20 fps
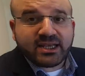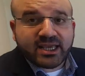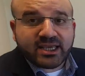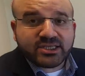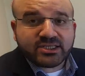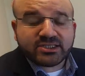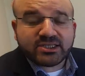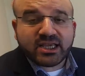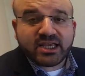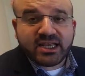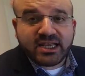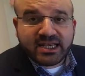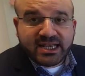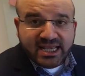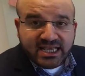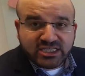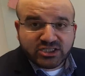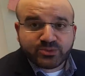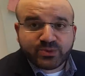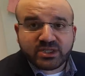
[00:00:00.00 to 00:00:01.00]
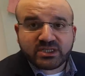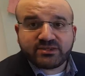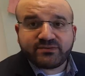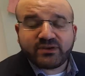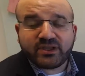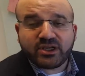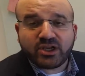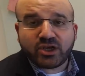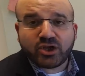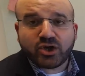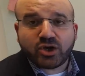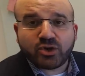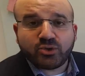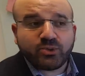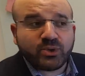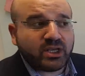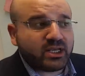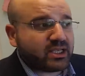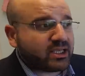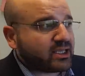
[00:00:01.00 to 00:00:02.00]
next week's video, God
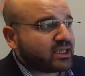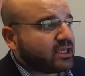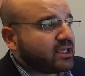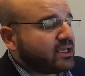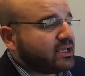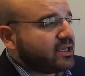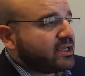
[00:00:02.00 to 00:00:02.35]
willing,